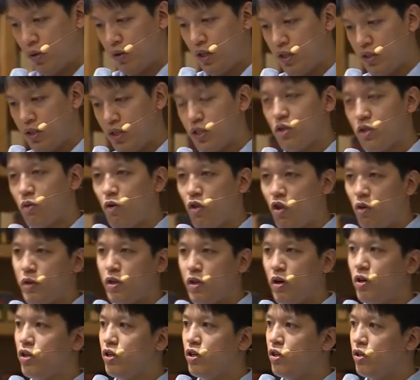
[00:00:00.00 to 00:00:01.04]
this is one of
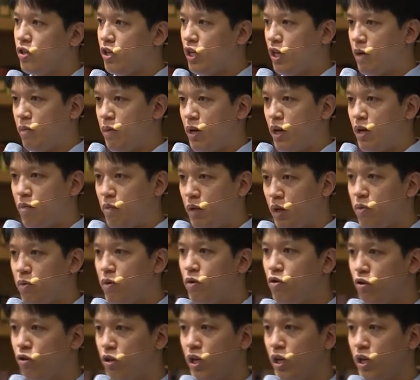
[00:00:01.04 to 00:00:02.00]
the alternative, and people are